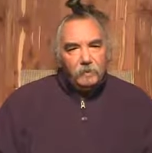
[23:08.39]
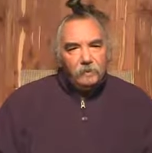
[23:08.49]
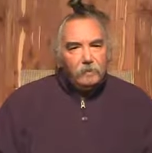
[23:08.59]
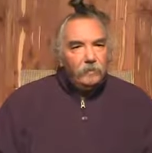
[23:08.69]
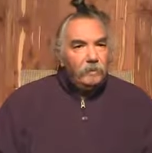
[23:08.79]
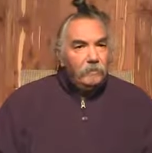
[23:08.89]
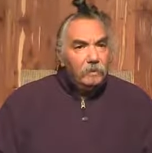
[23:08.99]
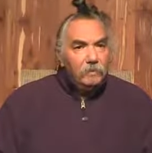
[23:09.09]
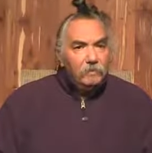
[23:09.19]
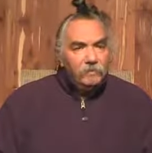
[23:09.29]
his own way
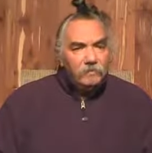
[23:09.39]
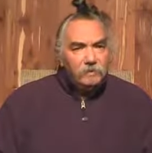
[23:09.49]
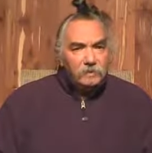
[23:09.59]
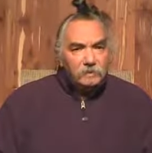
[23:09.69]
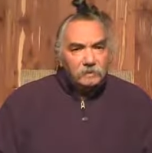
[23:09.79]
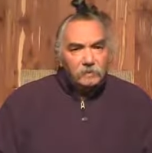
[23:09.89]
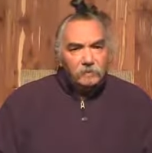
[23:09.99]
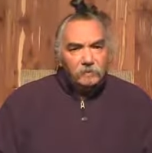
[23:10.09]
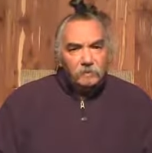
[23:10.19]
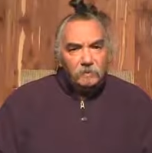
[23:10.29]
relative to the physics
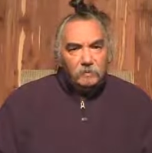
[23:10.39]
of his,